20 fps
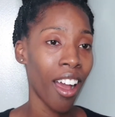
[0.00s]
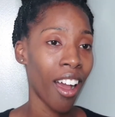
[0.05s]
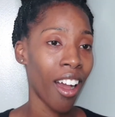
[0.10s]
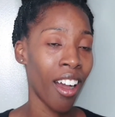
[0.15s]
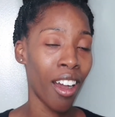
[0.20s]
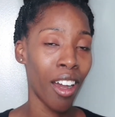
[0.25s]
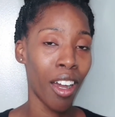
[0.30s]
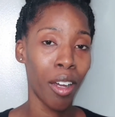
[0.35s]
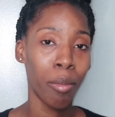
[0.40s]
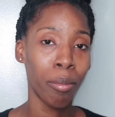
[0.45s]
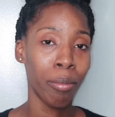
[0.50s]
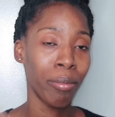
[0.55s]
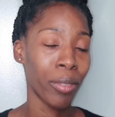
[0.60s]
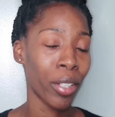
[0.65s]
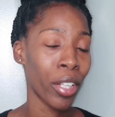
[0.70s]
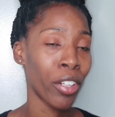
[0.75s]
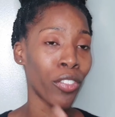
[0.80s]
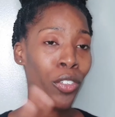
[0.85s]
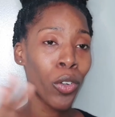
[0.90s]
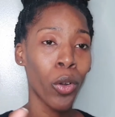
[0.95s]

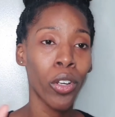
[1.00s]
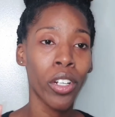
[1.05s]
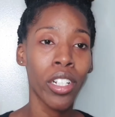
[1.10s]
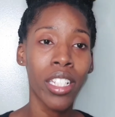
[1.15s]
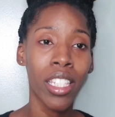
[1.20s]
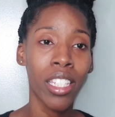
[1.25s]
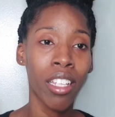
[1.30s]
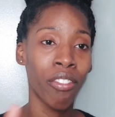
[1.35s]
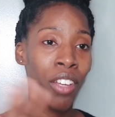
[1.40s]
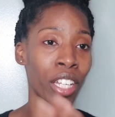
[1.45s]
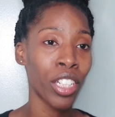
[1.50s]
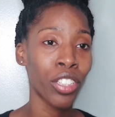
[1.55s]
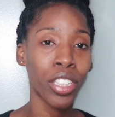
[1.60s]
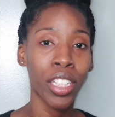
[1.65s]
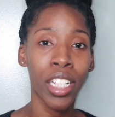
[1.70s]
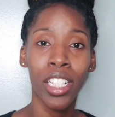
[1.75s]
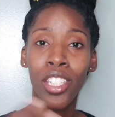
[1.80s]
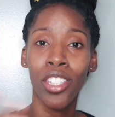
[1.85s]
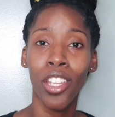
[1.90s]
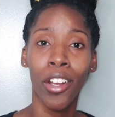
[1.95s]
And of course,
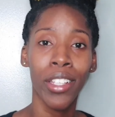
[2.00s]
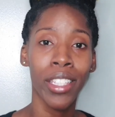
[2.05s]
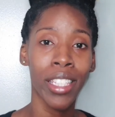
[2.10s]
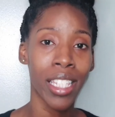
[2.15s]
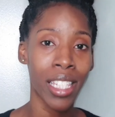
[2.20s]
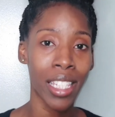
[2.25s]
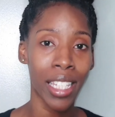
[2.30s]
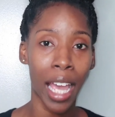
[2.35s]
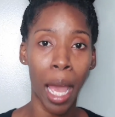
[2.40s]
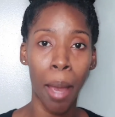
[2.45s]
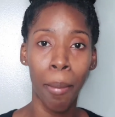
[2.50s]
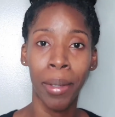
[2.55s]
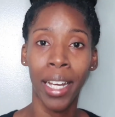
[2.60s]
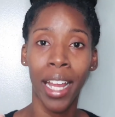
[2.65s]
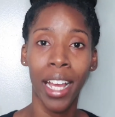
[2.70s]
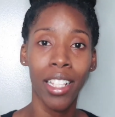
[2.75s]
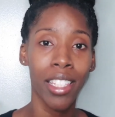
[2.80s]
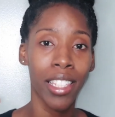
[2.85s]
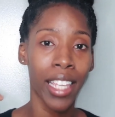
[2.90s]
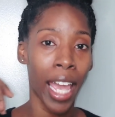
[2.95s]
eventually it starts to scab, and
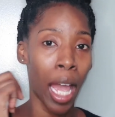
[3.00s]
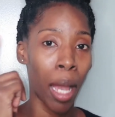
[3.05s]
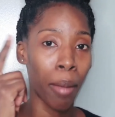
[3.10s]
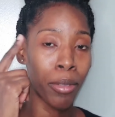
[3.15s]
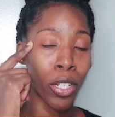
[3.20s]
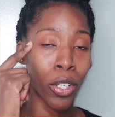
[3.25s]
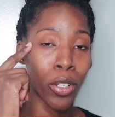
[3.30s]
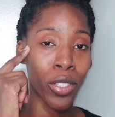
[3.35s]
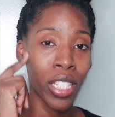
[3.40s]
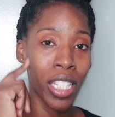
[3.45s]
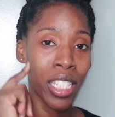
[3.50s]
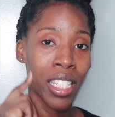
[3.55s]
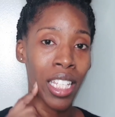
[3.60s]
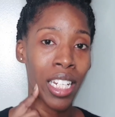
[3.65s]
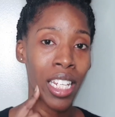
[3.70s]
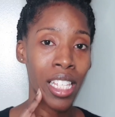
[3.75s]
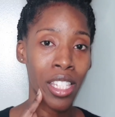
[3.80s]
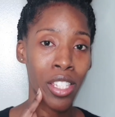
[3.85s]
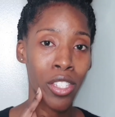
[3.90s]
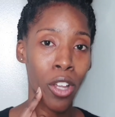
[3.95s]
that scab turns into
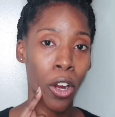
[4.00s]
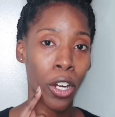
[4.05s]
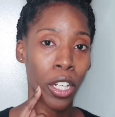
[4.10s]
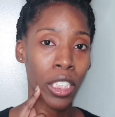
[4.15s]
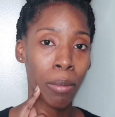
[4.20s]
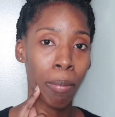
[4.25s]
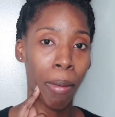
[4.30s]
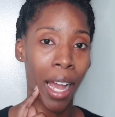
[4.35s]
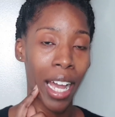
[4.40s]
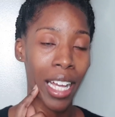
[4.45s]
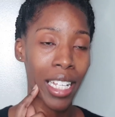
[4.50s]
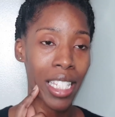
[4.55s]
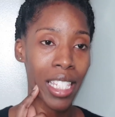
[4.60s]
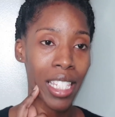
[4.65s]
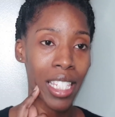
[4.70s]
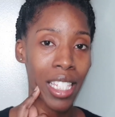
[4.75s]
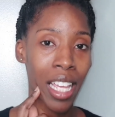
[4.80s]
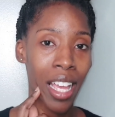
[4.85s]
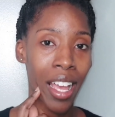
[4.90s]
these dark spots